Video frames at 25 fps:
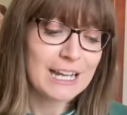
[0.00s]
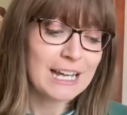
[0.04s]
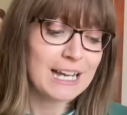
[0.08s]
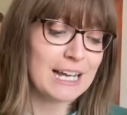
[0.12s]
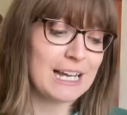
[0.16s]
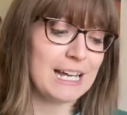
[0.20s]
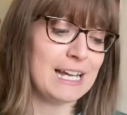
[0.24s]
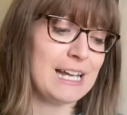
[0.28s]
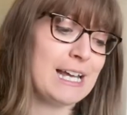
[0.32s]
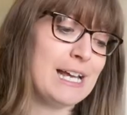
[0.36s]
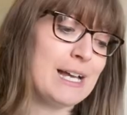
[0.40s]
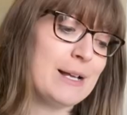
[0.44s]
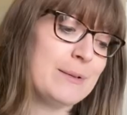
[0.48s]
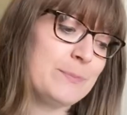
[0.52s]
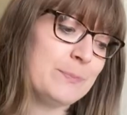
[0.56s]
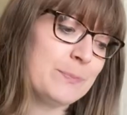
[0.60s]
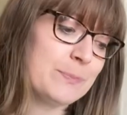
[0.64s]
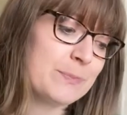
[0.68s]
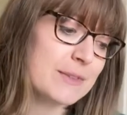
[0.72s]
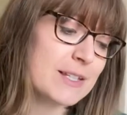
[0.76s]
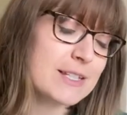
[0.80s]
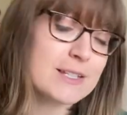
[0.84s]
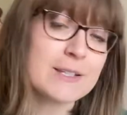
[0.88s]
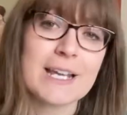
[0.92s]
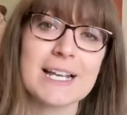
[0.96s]
So
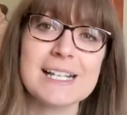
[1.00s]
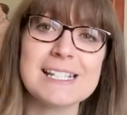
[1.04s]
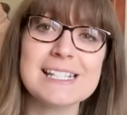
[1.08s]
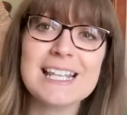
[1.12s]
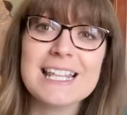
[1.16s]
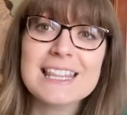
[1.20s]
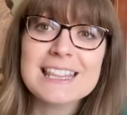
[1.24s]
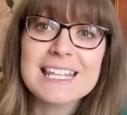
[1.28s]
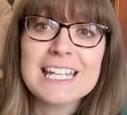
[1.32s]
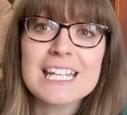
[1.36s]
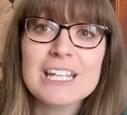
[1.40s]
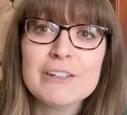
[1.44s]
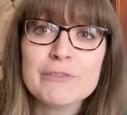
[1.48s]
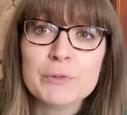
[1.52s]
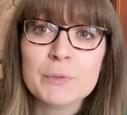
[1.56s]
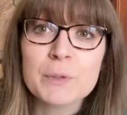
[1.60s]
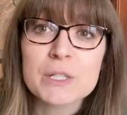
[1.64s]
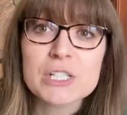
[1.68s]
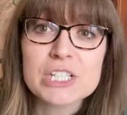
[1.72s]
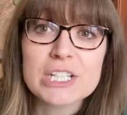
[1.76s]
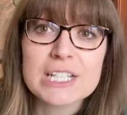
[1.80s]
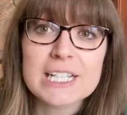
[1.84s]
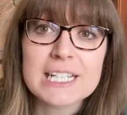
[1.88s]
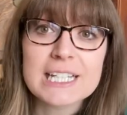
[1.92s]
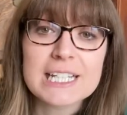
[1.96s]
yes, thank you for
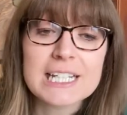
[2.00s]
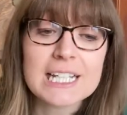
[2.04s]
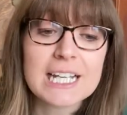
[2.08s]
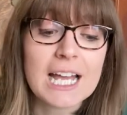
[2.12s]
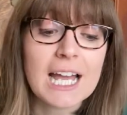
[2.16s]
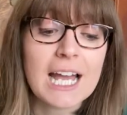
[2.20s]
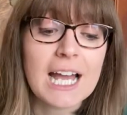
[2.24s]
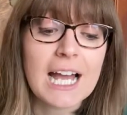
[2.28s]
watching,